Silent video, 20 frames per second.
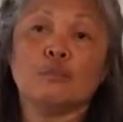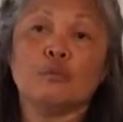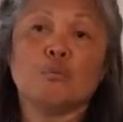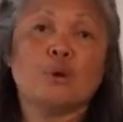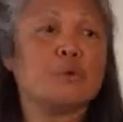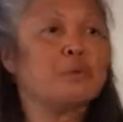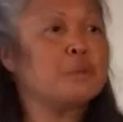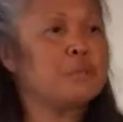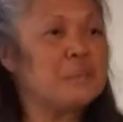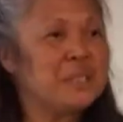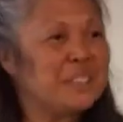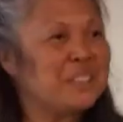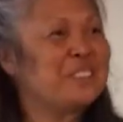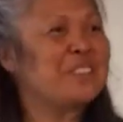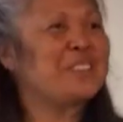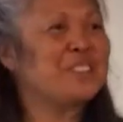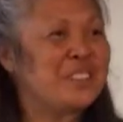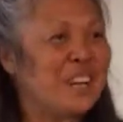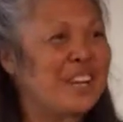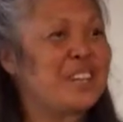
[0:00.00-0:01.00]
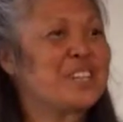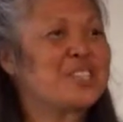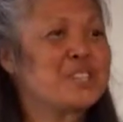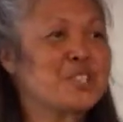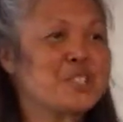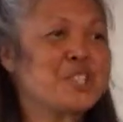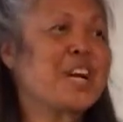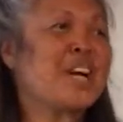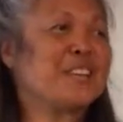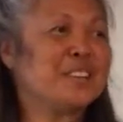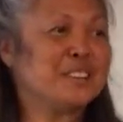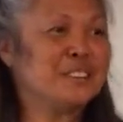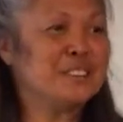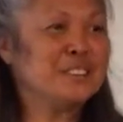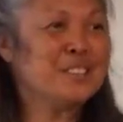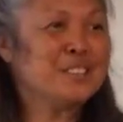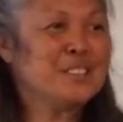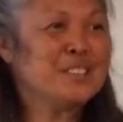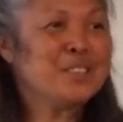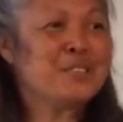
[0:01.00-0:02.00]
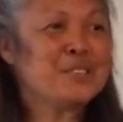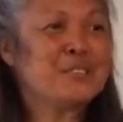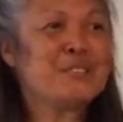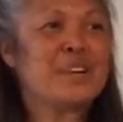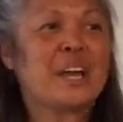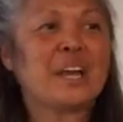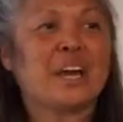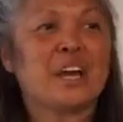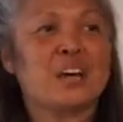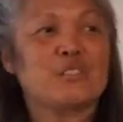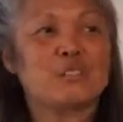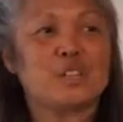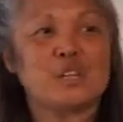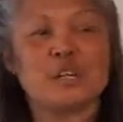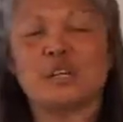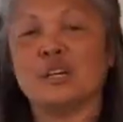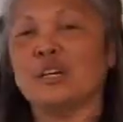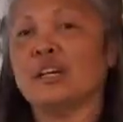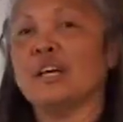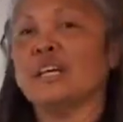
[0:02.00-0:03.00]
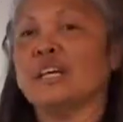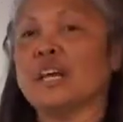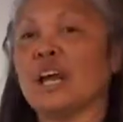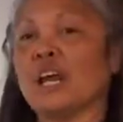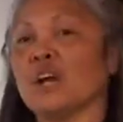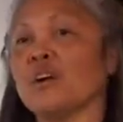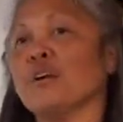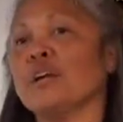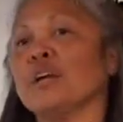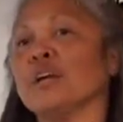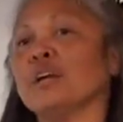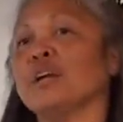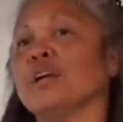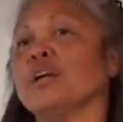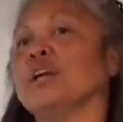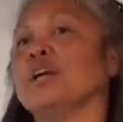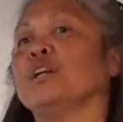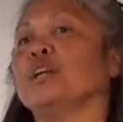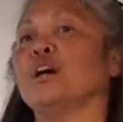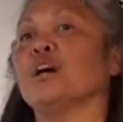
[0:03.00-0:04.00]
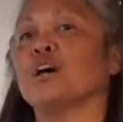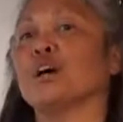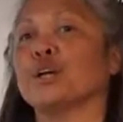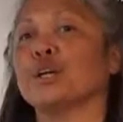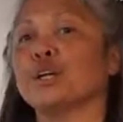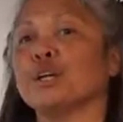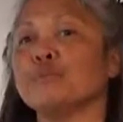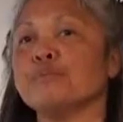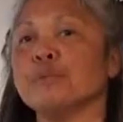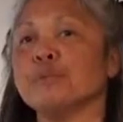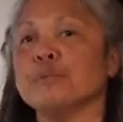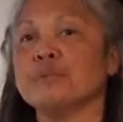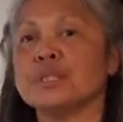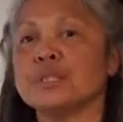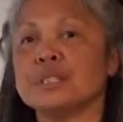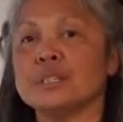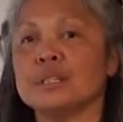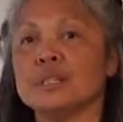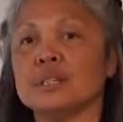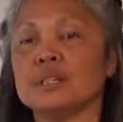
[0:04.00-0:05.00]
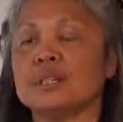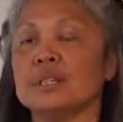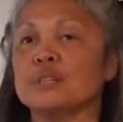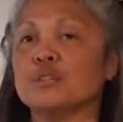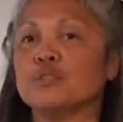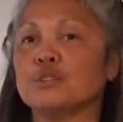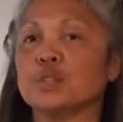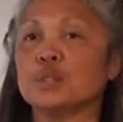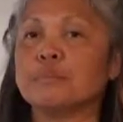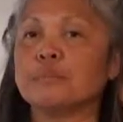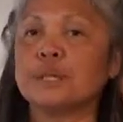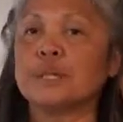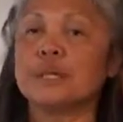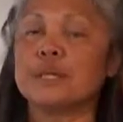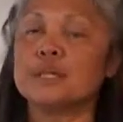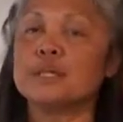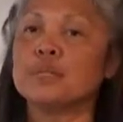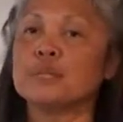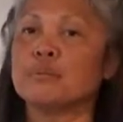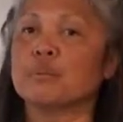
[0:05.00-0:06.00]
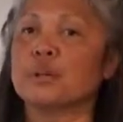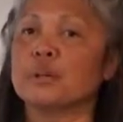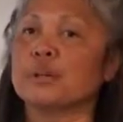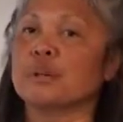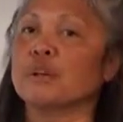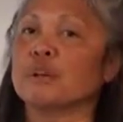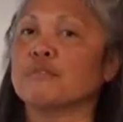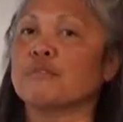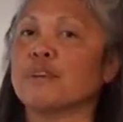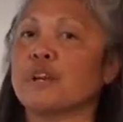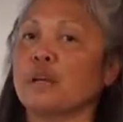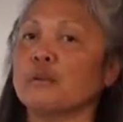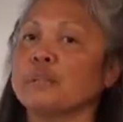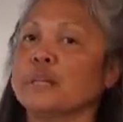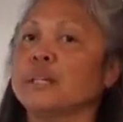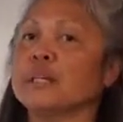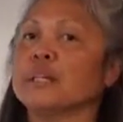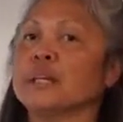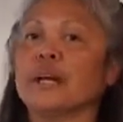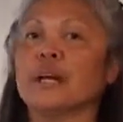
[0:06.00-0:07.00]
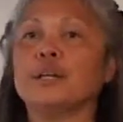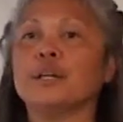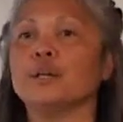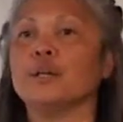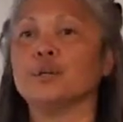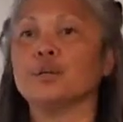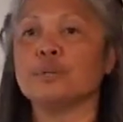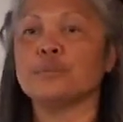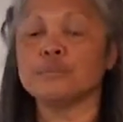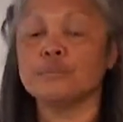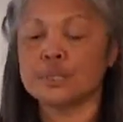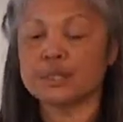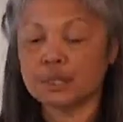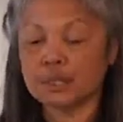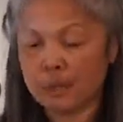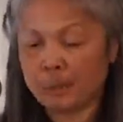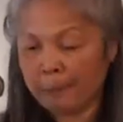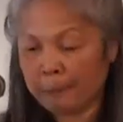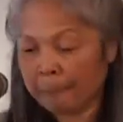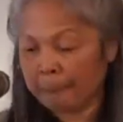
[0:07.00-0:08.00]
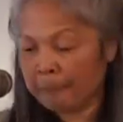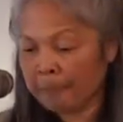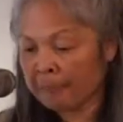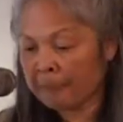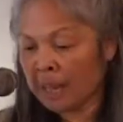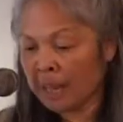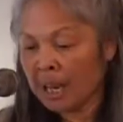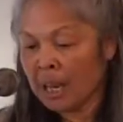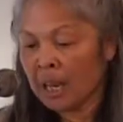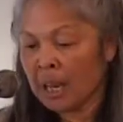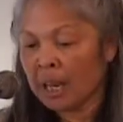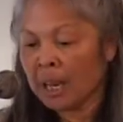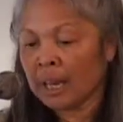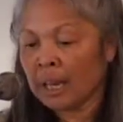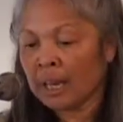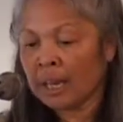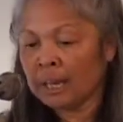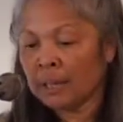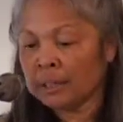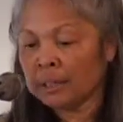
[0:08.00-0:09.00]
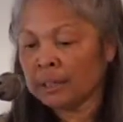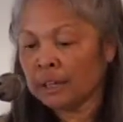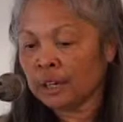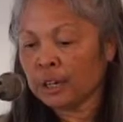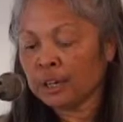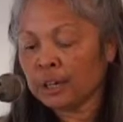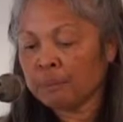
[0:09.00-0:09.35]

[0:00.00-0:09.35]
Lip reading: what would be like a shtetl. We have an area in our community in the Philippines where there are family clan homes. And